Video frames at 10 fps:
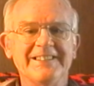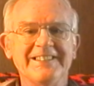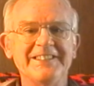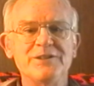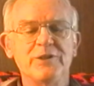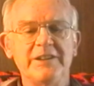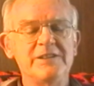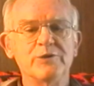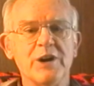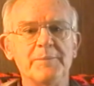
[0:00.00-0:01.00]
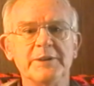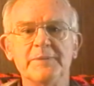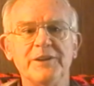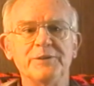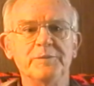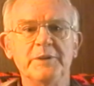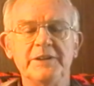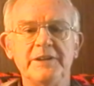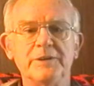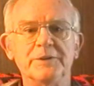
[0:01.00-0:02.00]
but uh, he, didn't, he didn't ground me
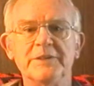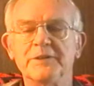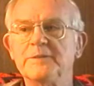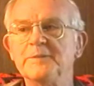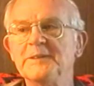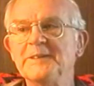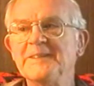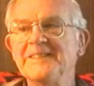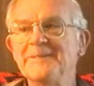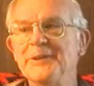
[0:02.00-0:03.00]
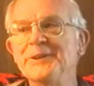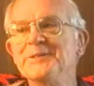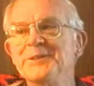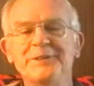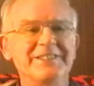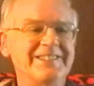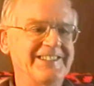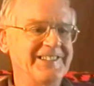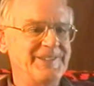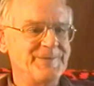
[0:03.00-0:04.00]
but he did earn me for the Ernie was the
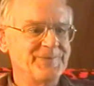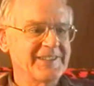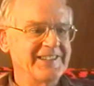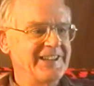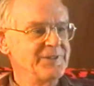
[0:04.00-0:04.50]
one that, uh,